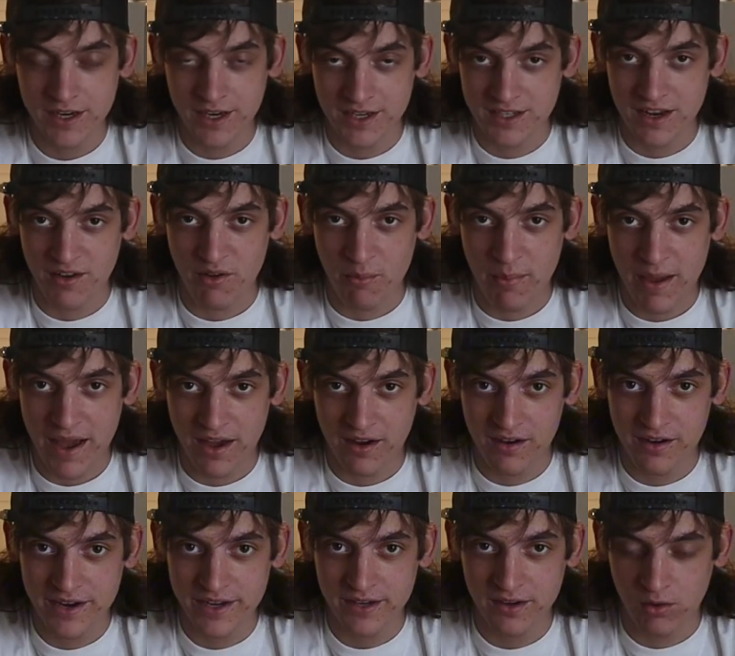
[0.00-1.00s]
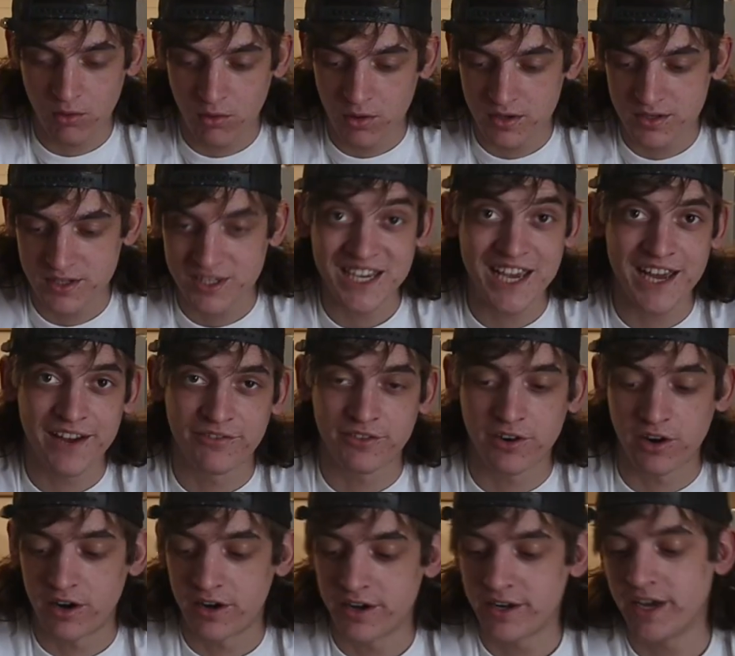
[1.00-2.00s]
doesn't have a battery or CF
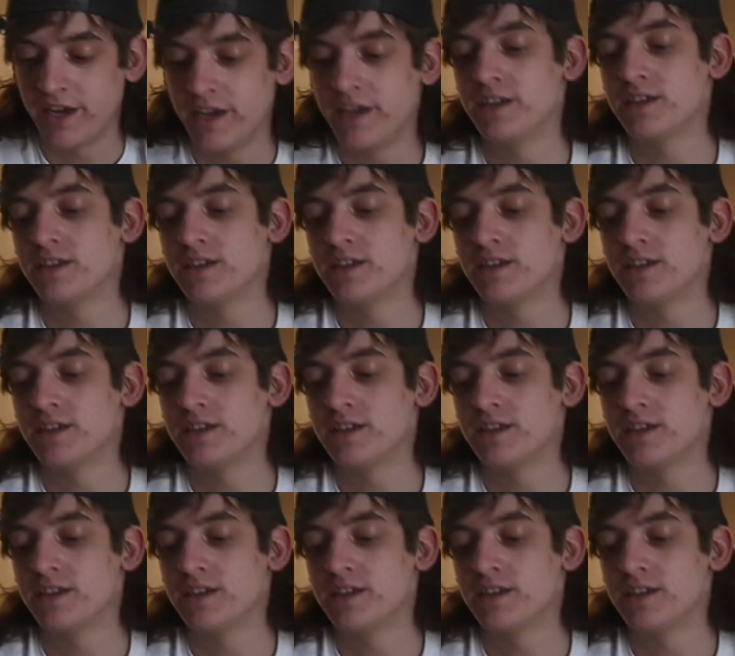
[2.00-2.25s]
card yet.